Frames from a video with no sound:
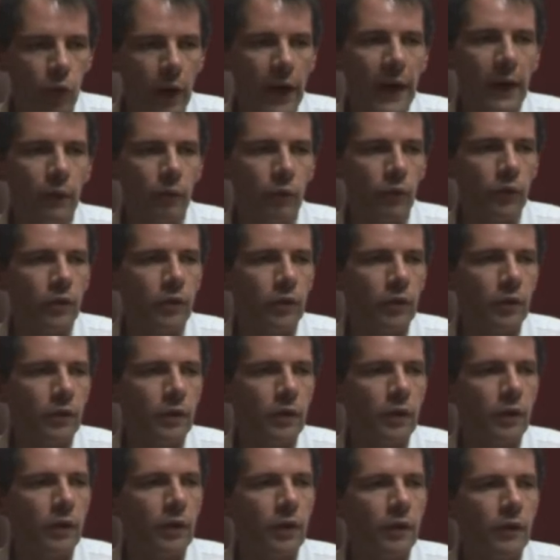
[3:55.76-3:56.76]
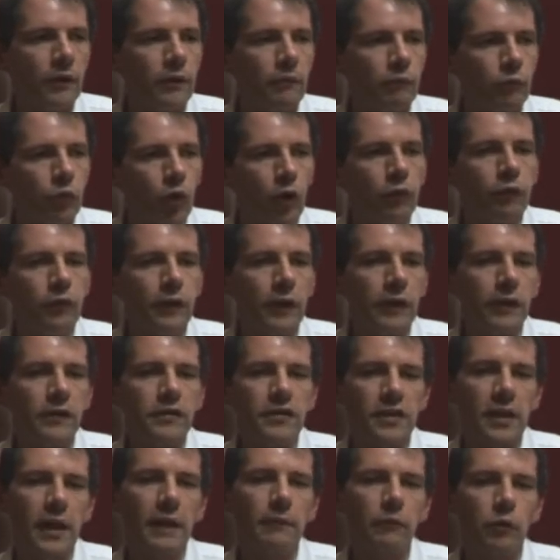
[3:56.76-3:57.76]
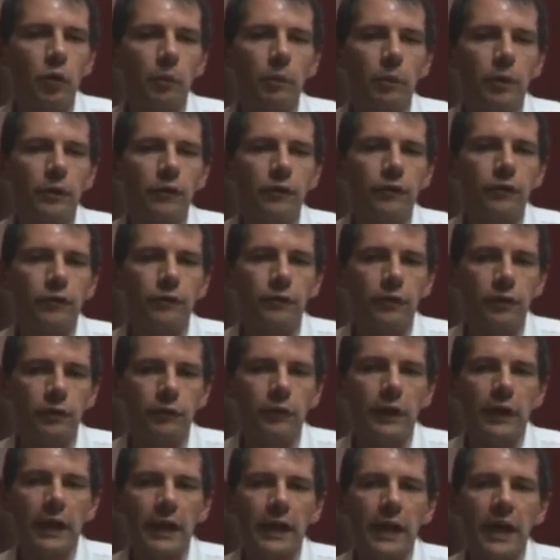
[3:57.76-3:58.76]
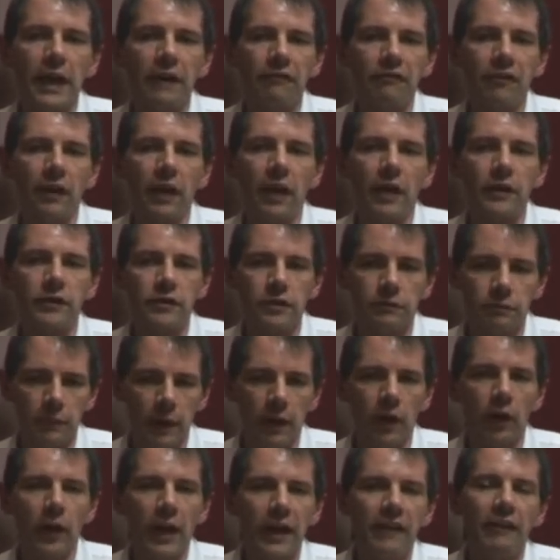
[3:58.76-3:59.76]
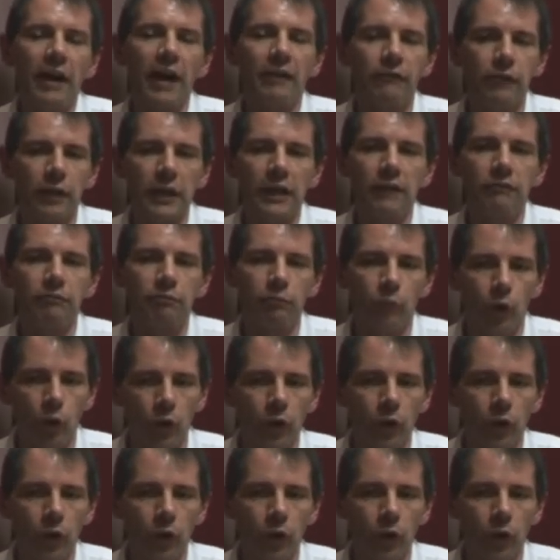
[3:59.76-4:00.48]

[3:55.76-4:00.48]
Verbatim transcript: ground roughly the same number of civilian air flights on every given